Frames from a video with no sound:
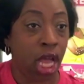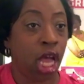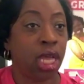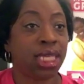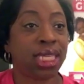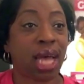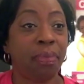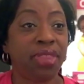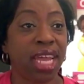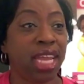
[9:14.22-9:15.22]

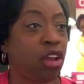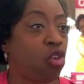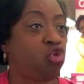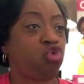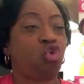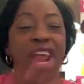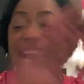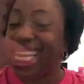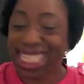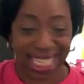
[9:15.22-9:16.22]
something
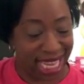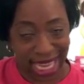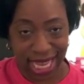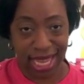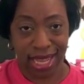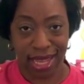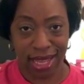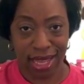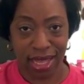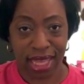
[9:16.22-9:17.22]
crazy.
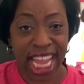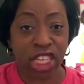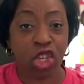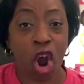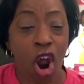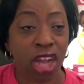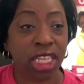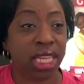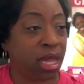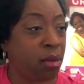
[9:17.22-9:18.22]
They
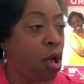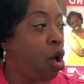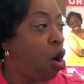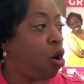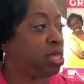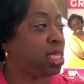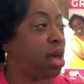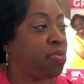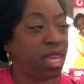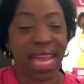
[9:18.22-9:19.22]
charged them on
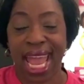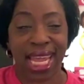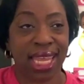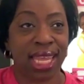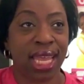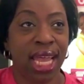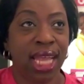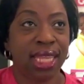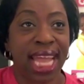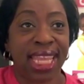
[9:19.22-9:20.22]
something that
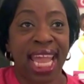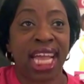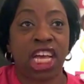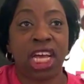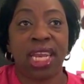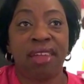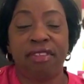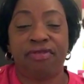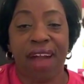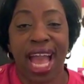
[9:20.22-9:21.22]
they couldn't even
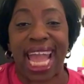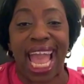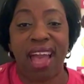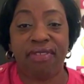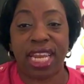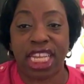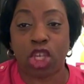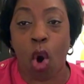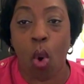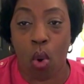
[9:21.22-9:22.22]
find evidence
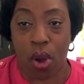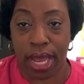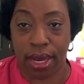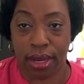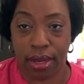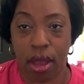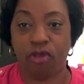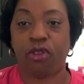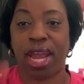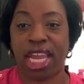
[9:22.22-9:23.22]
on.
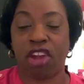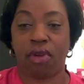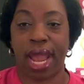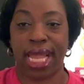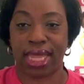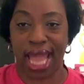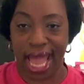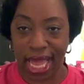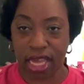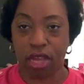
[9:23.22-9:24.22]
Freddie Gray.
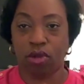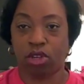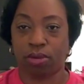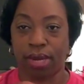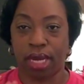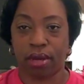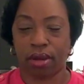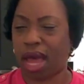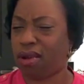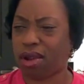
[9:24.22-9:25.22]
Thank you, Jamil.
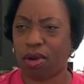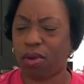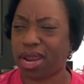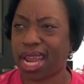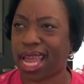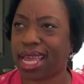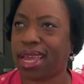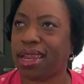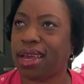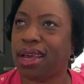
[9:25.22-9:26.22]
I don't know, where did I
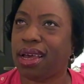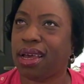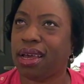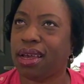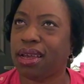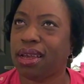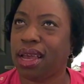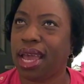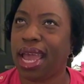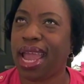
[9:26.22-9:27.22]
get,
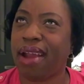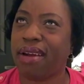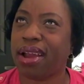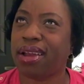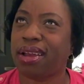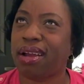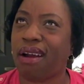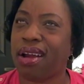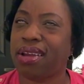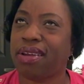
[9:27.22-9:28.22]
Eric
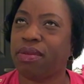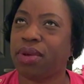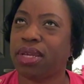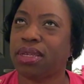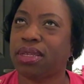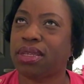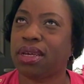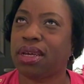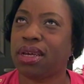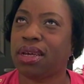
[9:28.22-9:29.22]
Gardner was
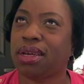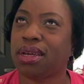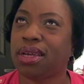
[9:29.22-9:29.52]
the,